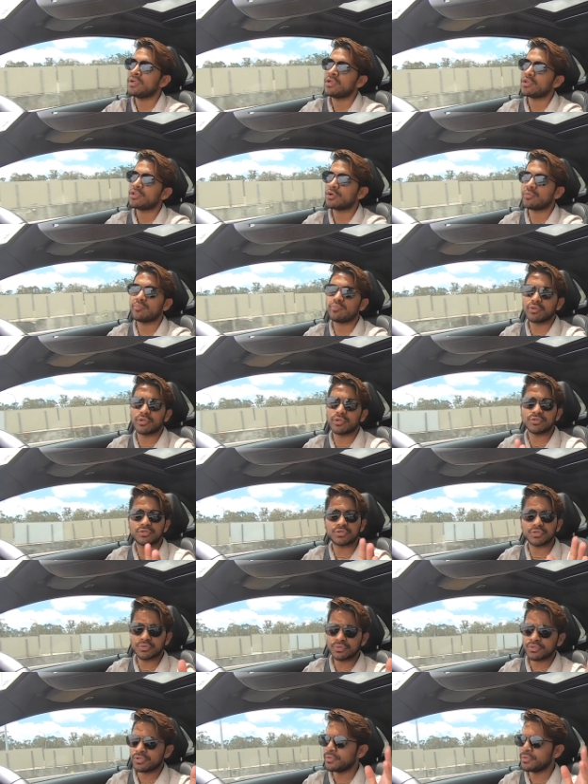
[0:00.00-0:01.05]
Your
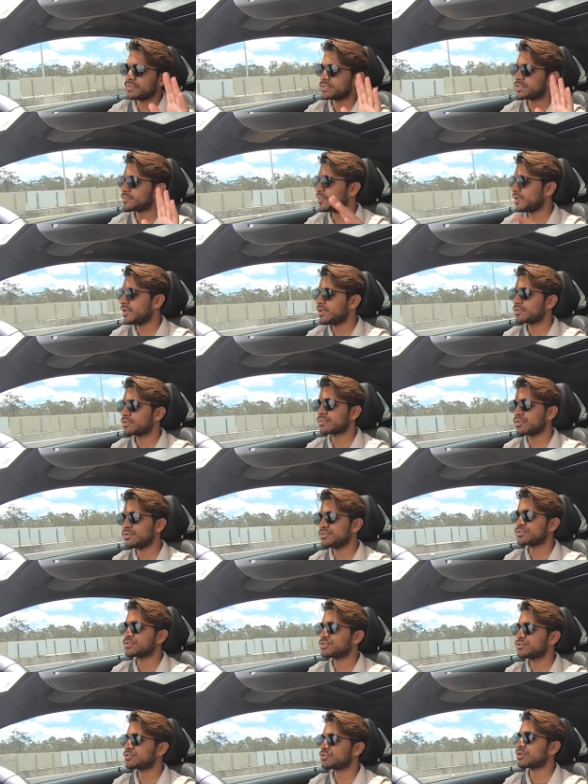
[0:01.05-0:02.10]
Bluetooth, USB, cruise
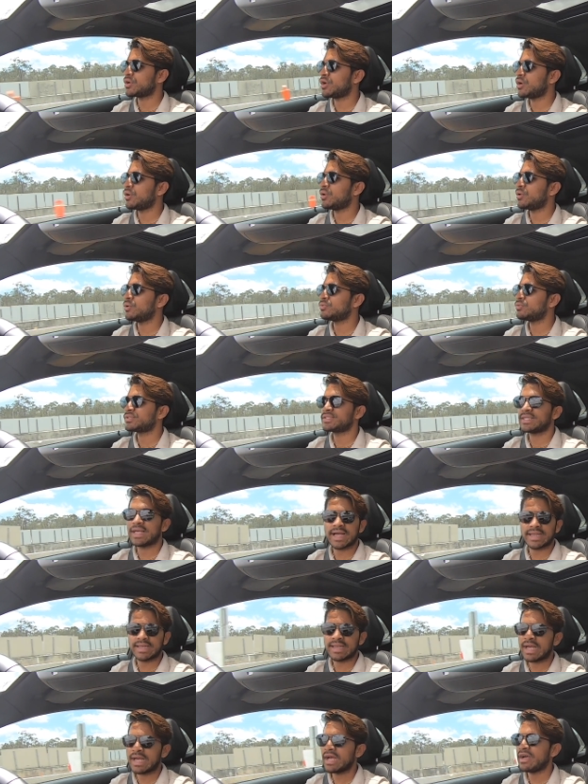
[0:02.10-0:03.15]
control, sat
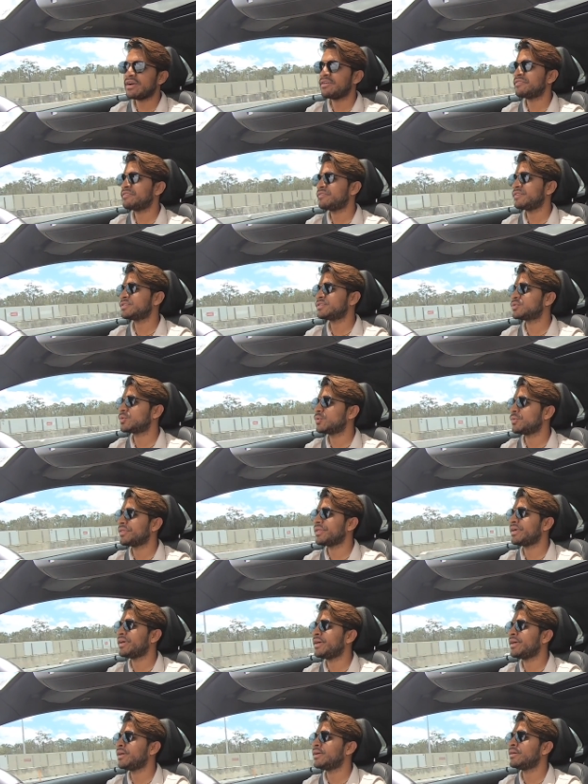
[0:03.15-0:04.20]
nav, it's all
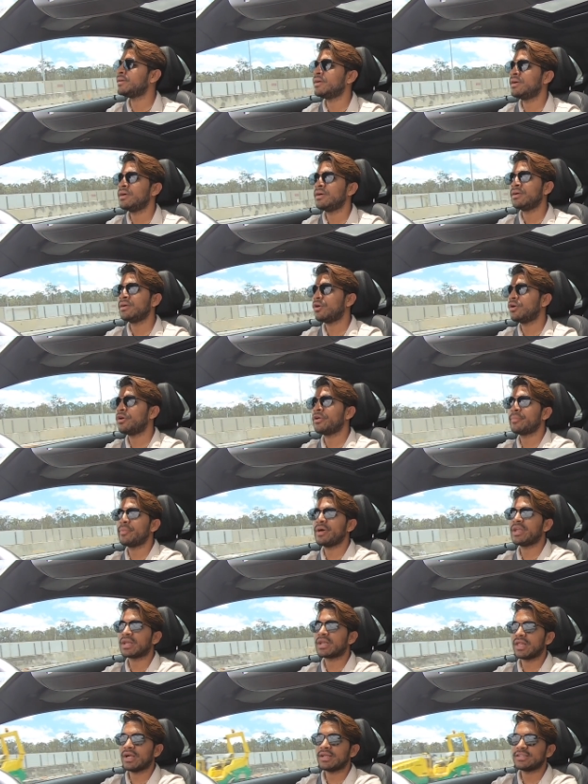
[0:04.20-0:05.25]
there.
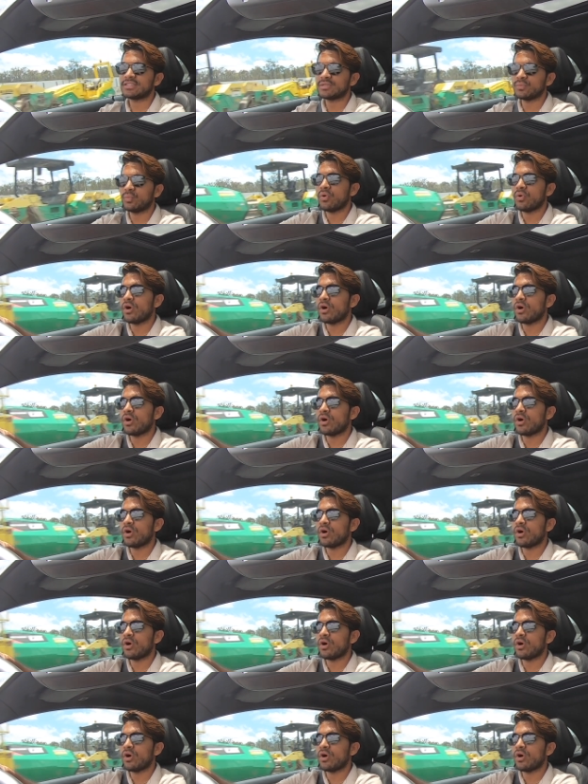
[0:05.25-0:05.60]
Automatic lights and